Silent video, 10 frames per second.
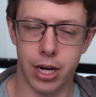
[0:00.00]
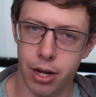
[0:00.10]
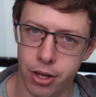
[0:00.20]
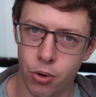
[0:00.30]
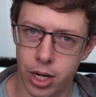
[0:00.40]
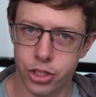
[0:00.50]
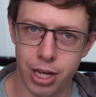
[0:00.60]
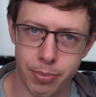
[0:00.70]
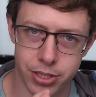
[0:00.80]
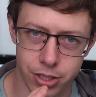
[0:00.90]
And although
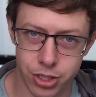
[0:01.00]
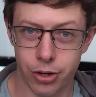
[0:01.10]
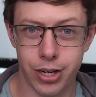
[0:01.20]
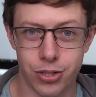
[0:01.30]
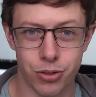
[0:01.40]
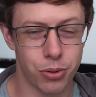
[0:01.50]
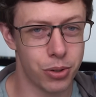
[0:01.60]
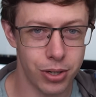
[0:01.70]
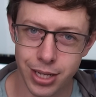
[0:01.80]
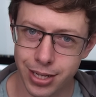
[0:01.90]
Onshape is a serious
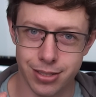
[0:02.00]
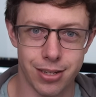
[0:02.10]
tool, it's